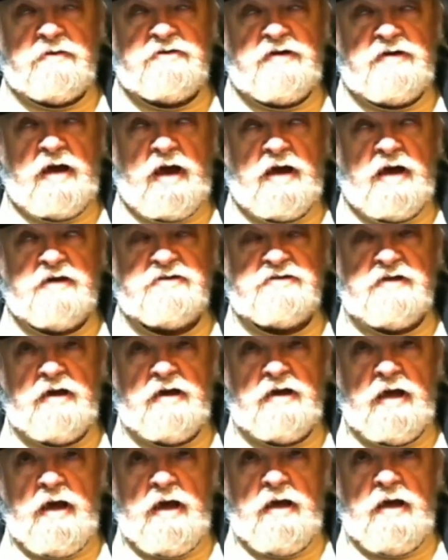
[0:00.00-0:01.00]

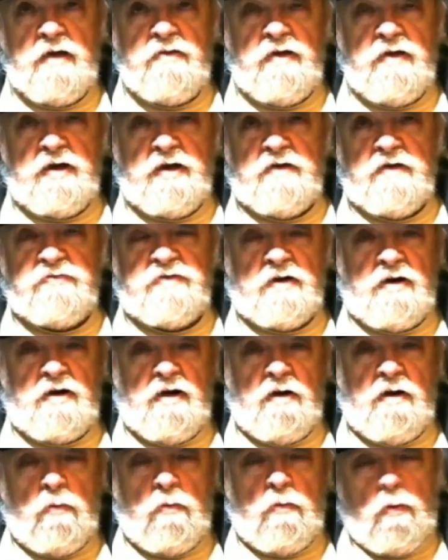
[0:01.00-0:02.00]
test, they get the
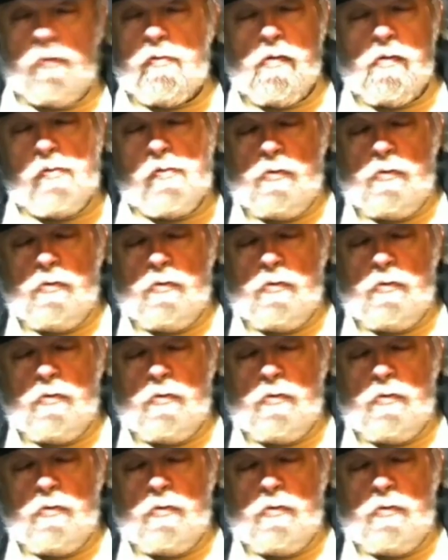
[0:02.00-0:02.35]
little woo, woo,